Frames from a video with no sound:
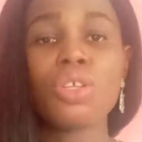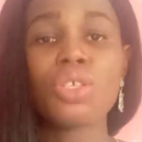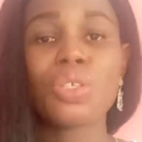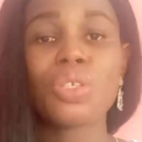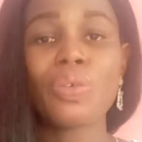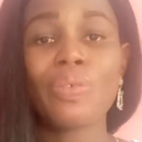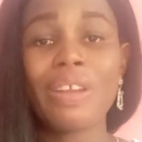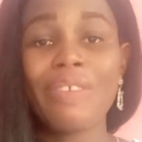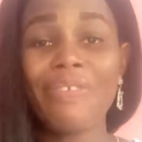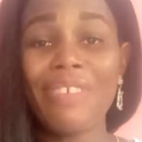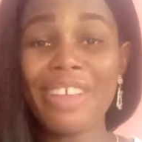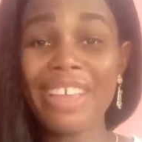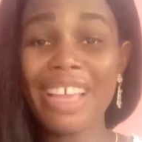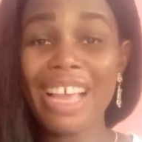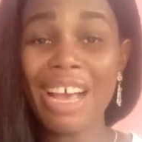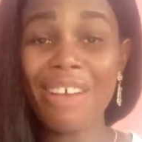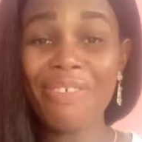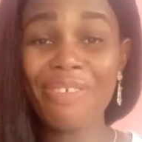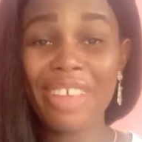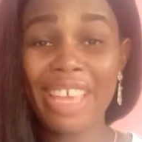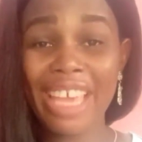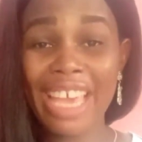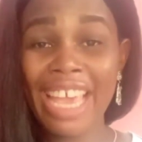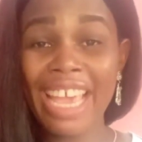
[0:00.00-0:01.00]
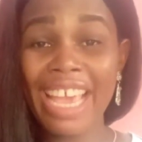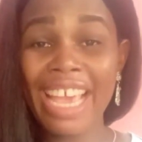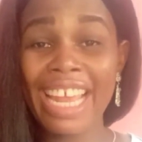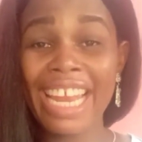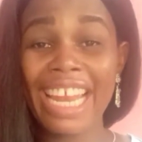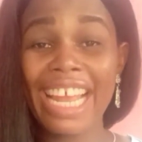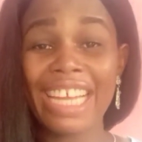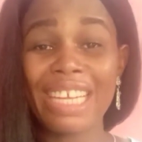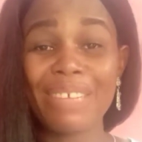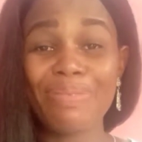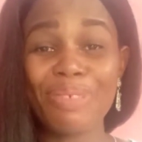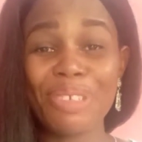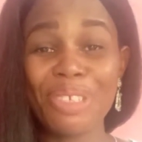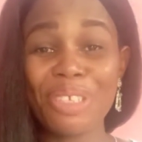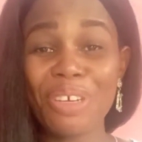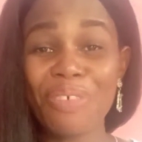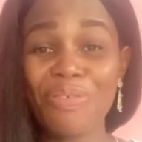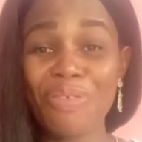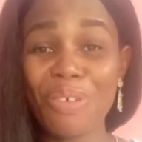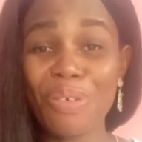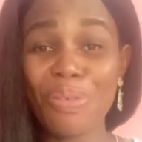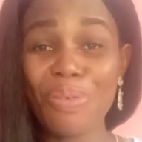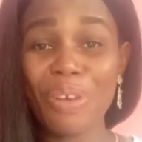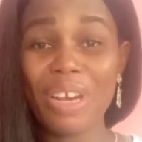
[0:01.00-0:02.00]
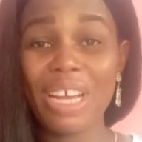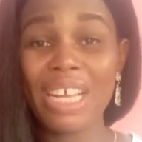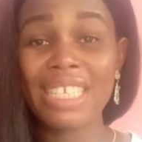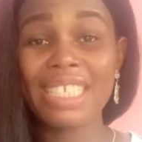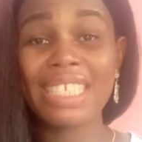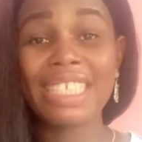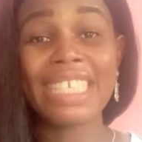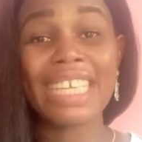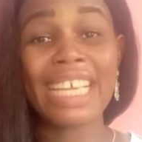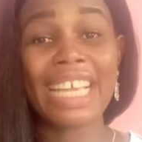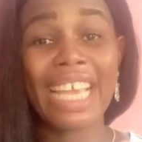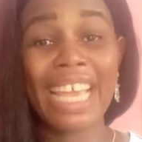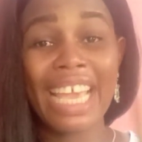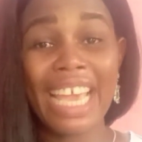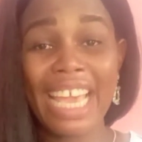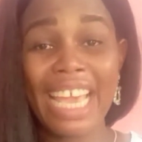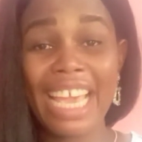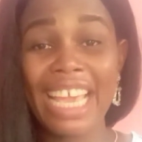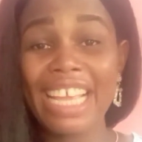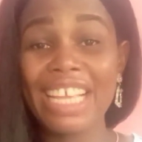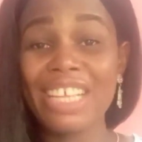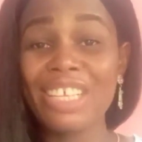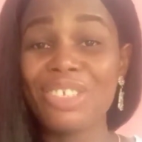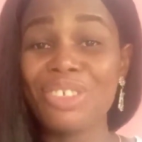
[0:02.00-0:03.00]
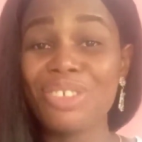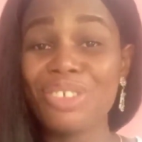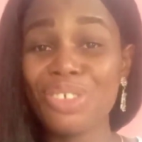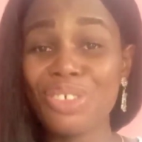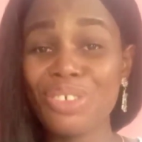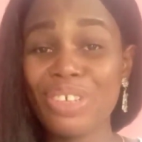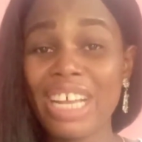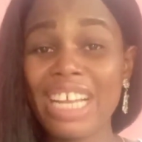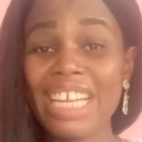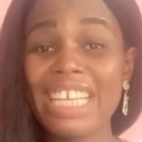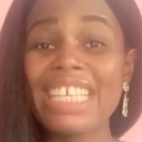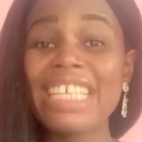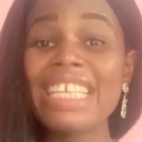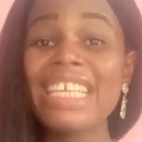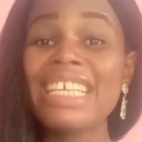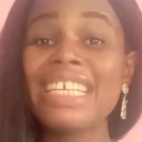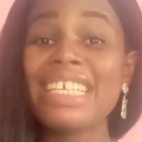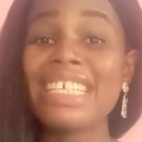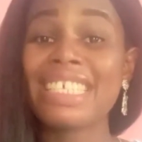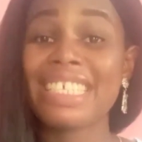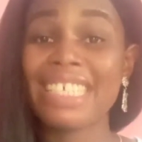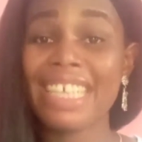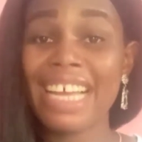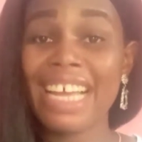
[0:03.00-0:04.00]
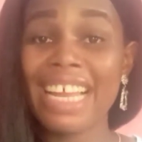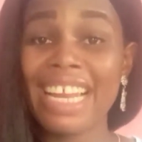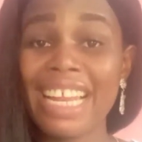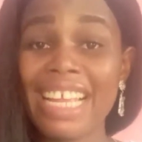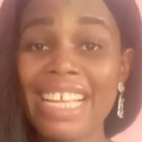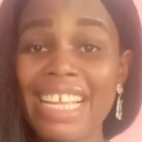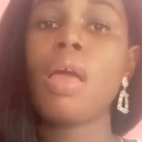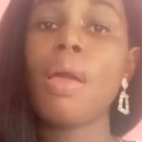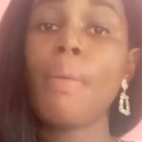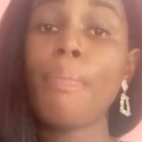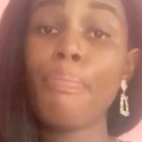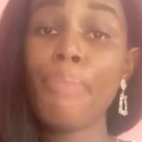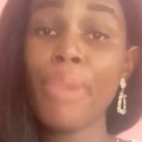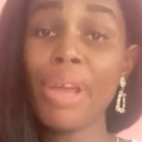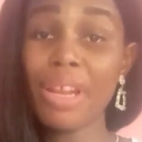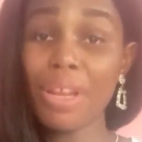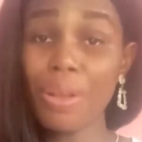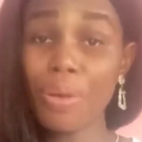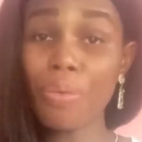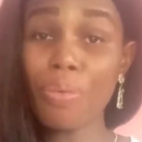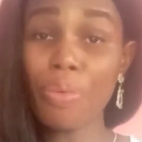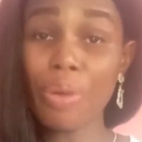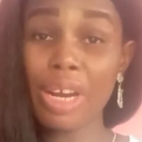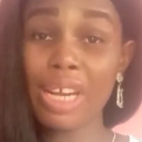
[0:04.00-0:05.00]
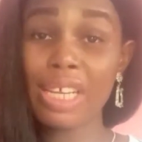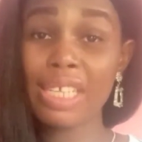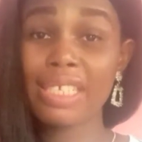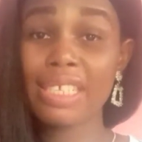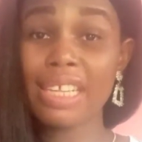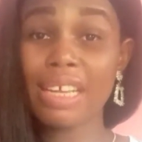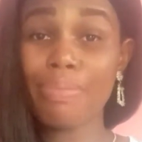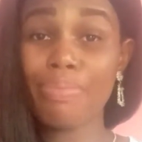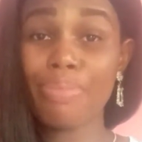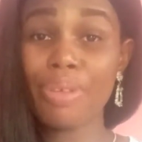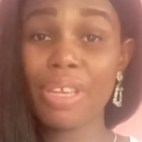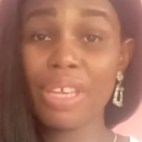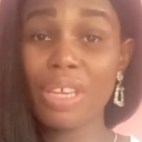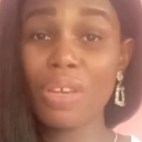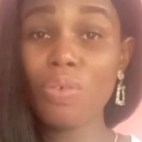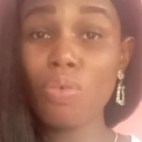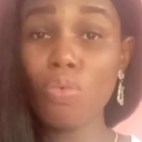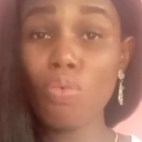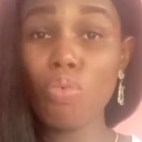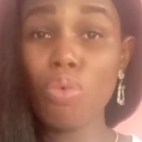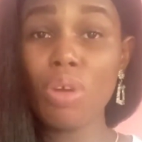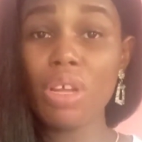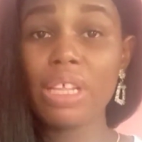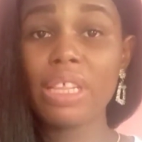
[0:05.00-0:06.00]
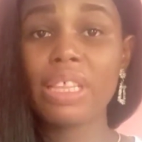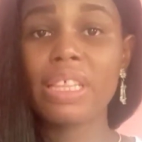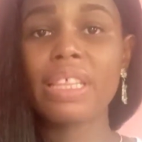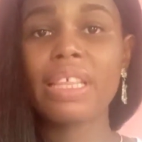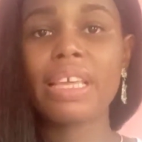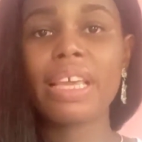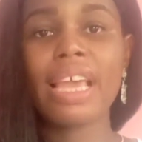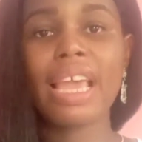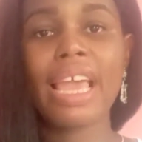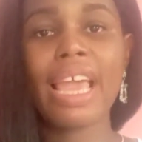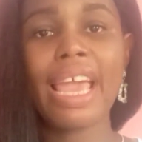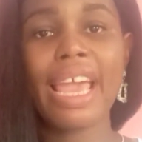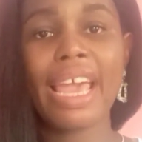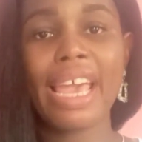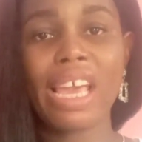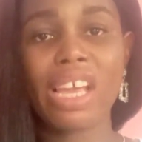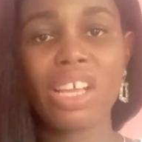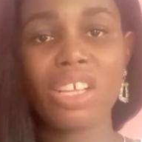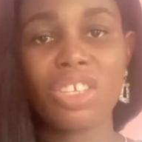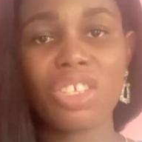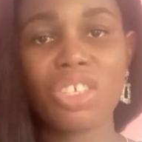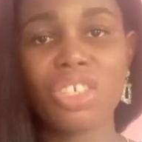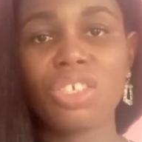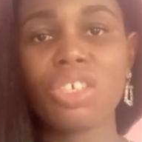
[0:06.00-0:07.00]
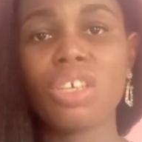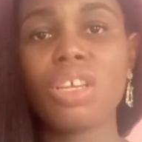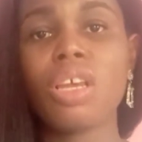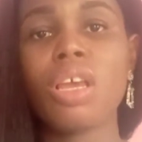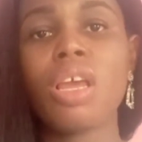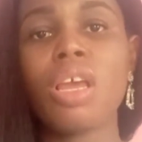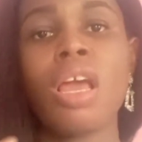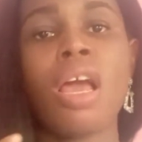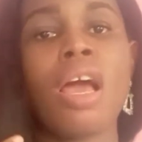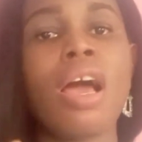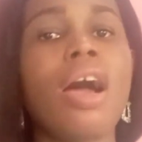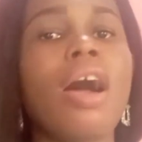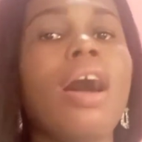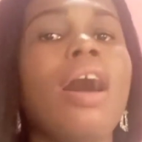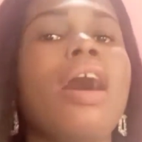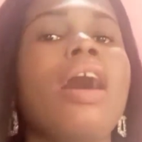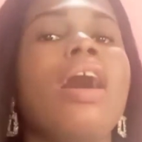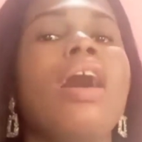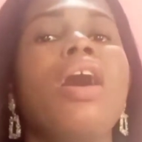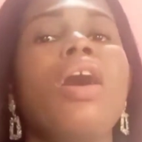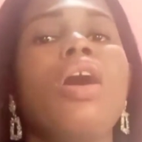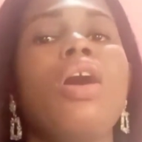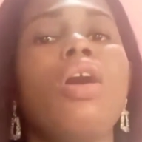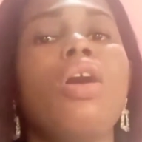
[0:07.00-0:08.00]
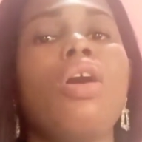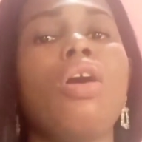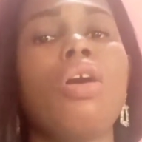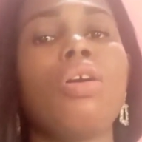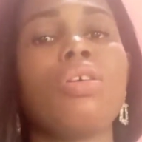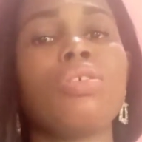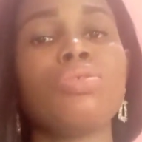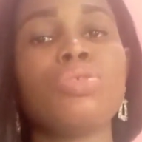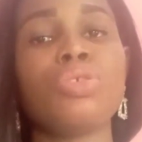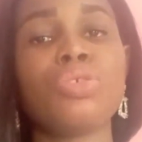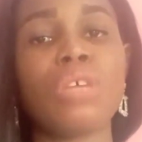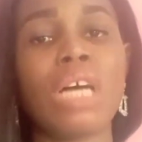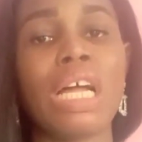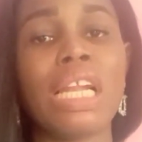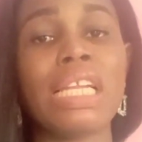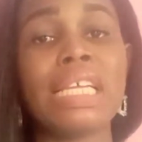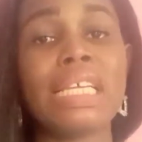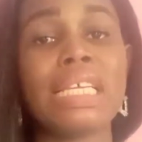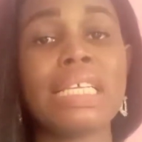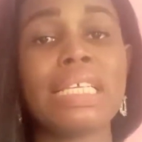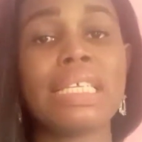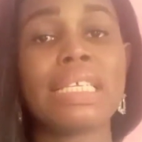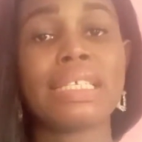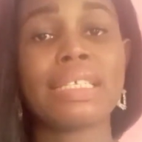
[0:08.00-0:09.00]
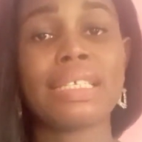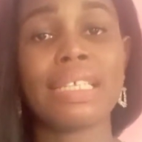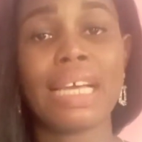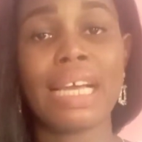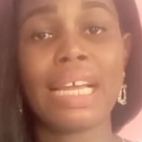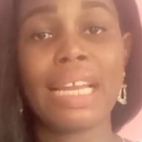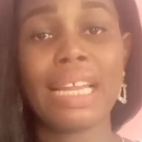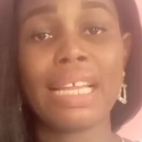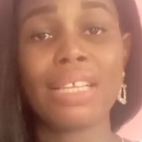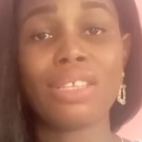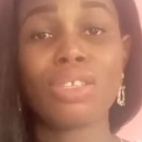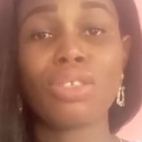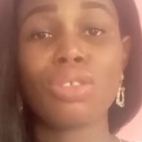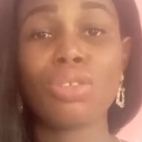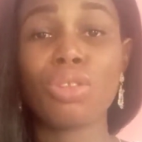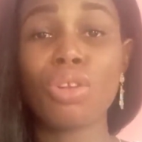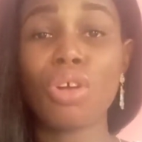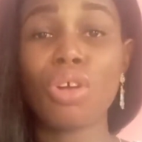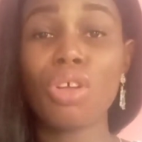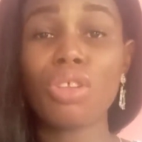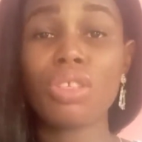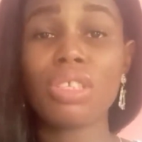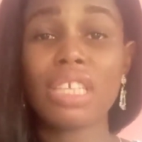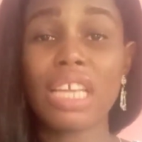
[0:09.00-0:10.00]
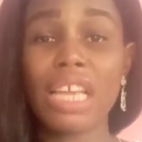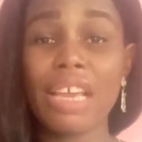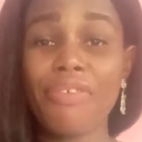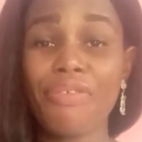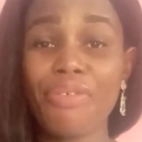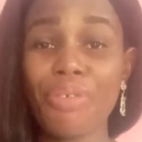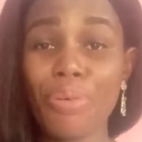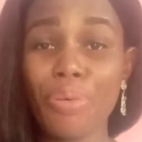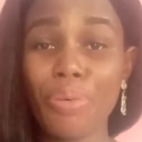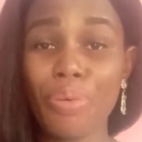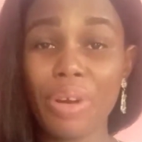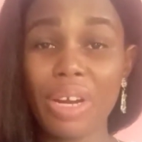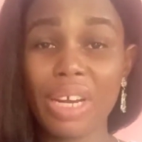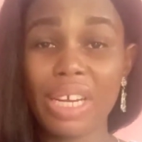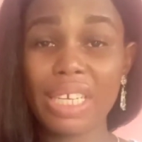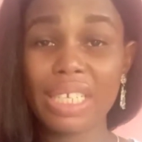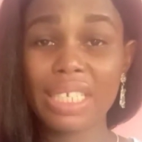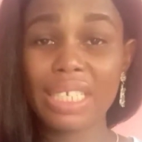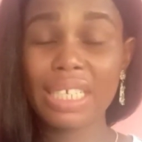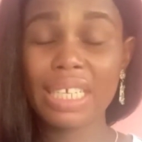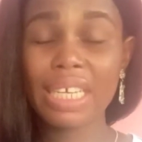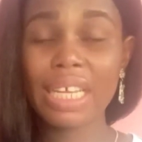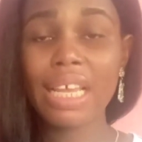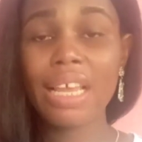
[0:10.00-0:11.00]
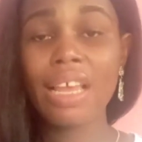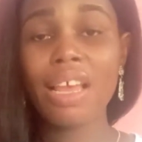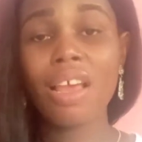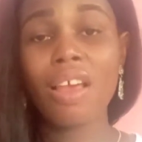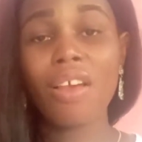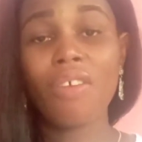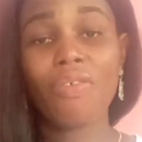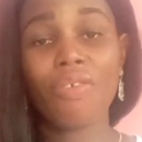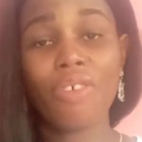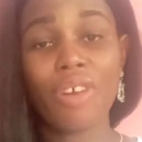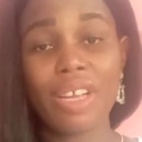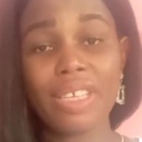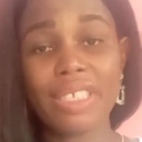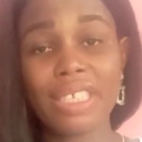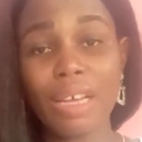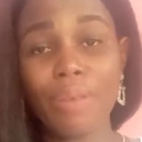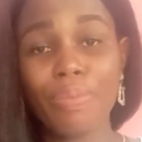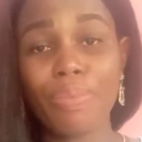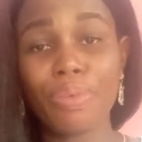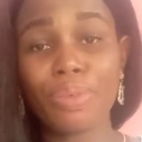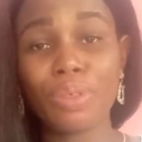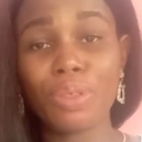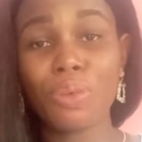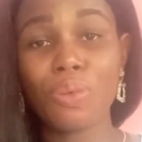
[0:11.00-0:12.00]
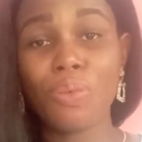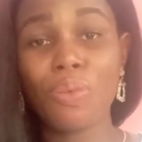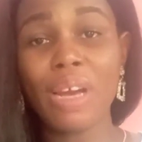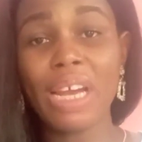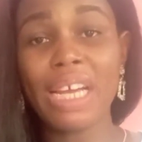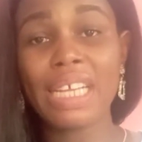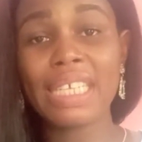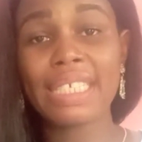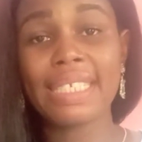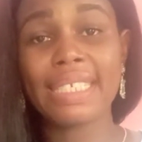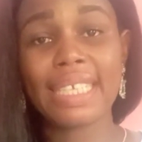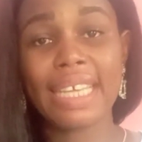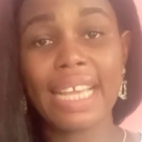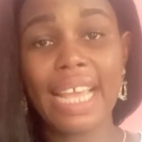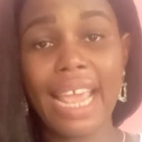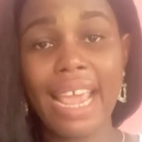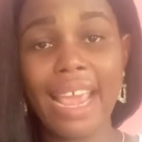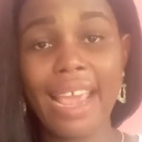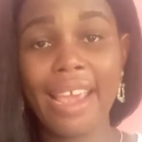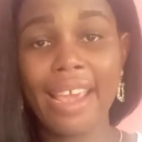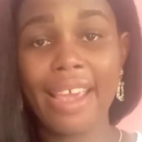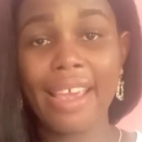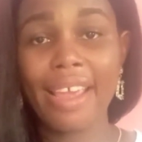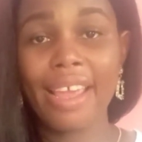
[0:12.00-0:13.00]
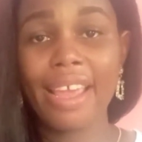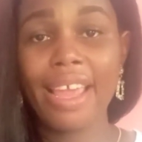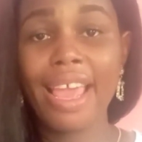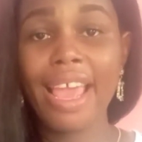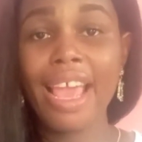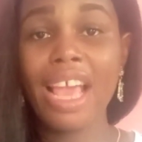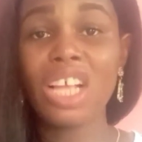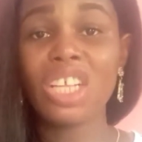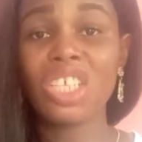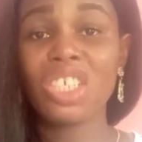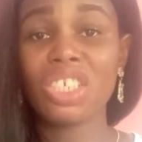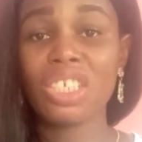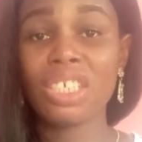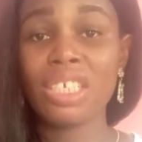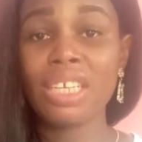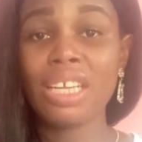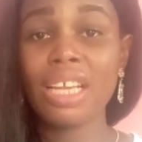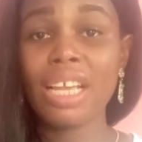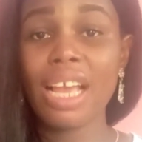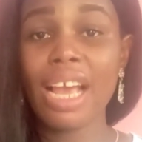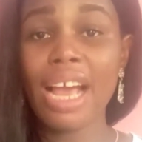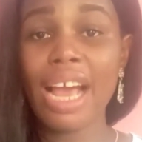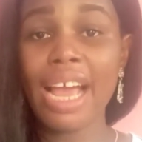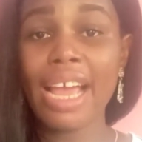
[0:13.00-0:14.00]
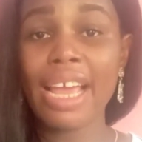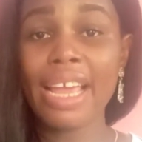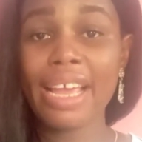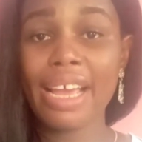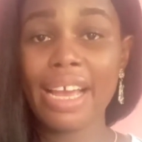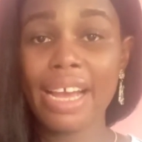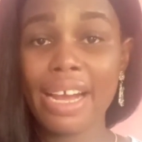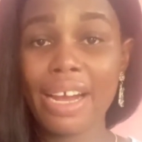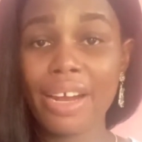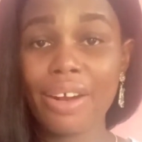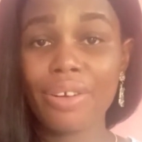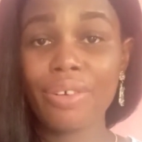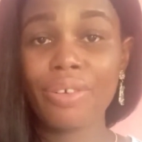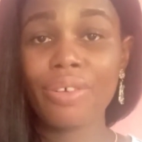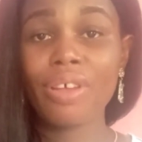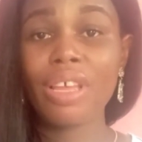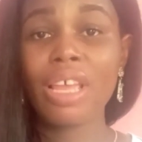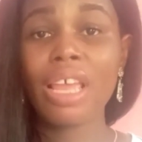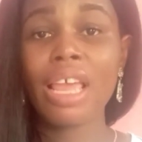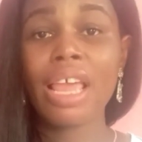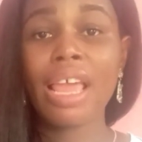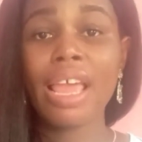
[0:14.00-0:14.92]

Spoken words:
so whenever you have KN at the beginning of a word, the K is usually silent. Many words that begin with hedge are usually silent. Not every word. For example, the word air, HEIR,